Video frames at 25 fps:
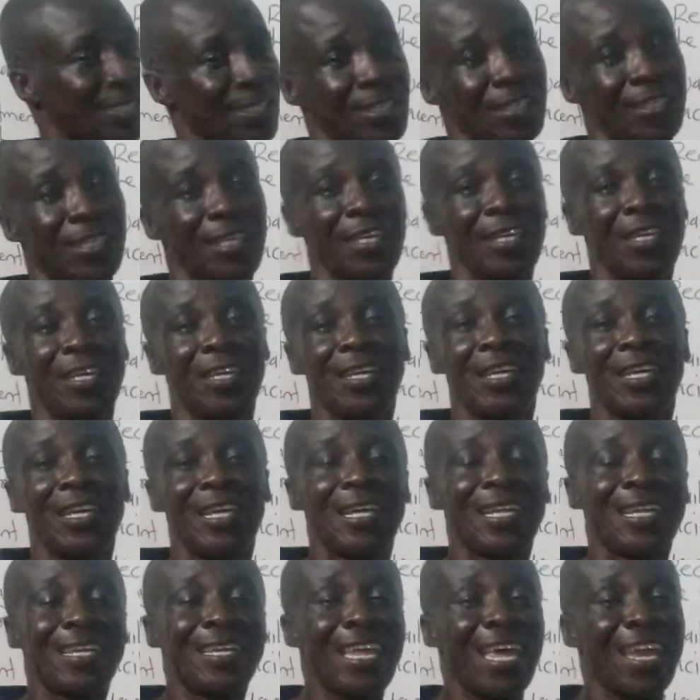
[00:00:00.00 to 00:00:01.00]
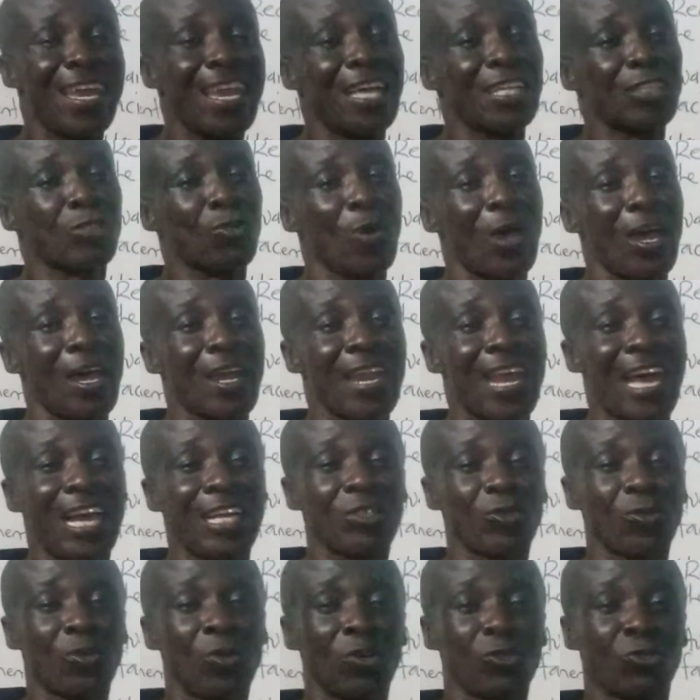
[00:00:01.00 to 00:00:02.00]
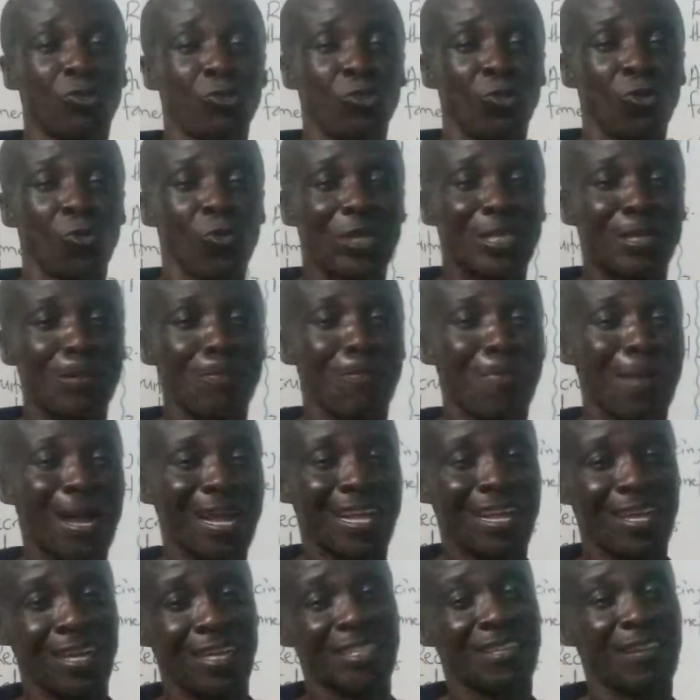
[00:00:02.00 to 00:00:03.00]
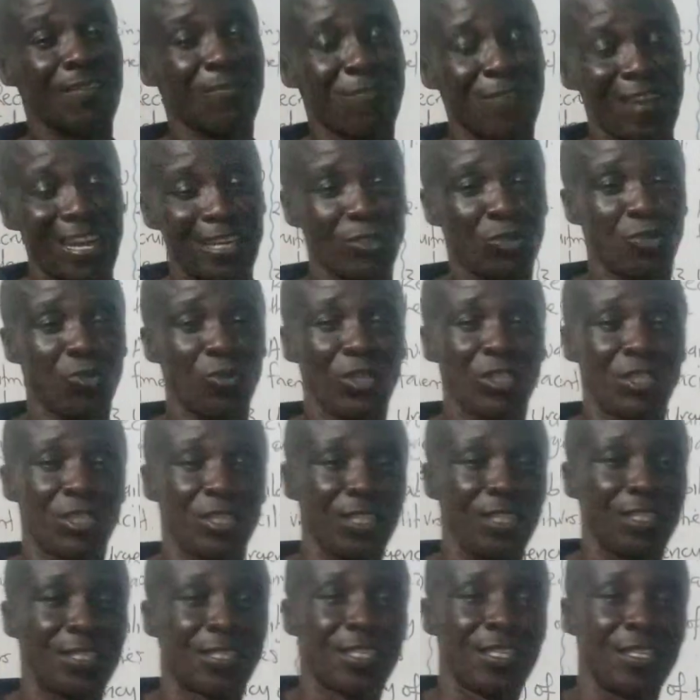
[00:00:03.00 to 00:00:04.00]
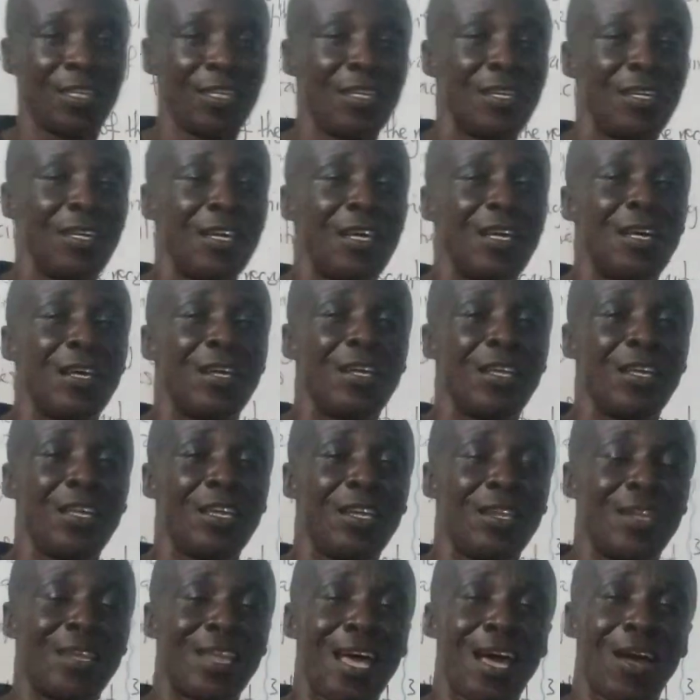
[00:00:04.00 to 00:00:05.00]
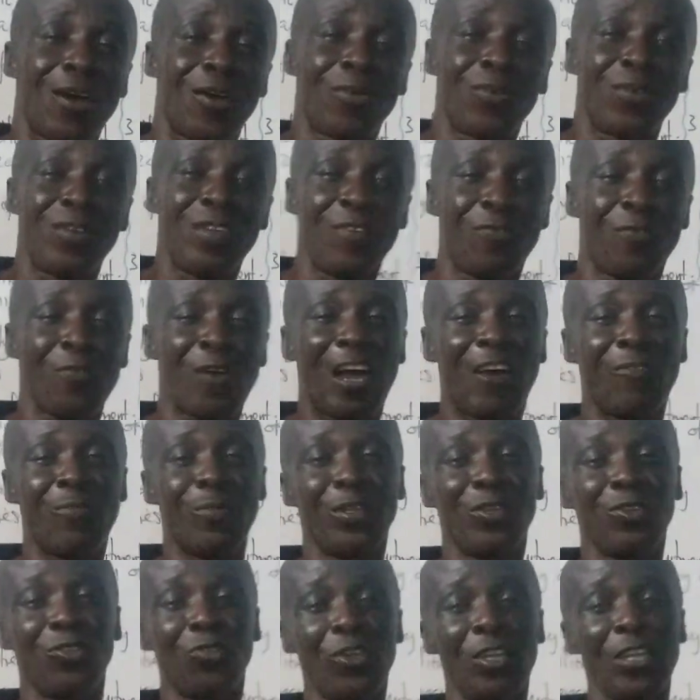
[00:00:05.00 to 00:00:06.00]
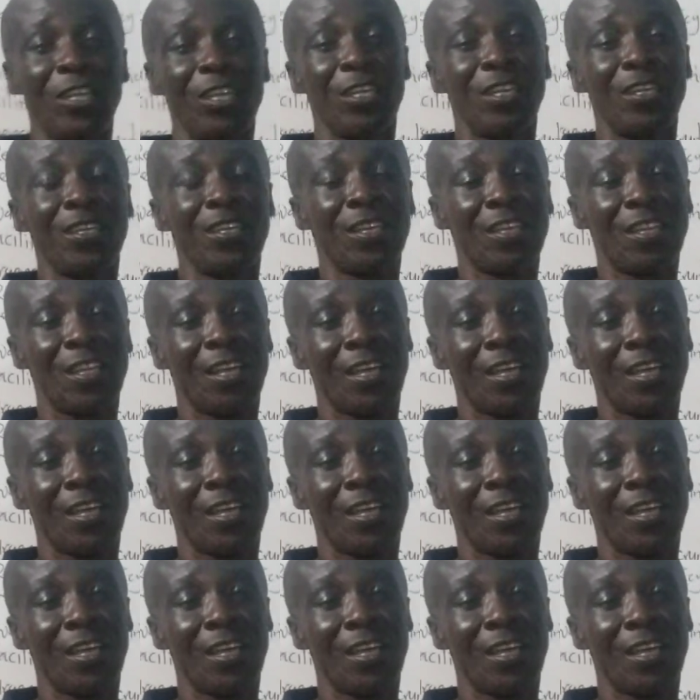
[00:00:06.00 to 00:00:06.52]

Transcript: it. The next one has got to do with market fluctuations. Now, if you have been doing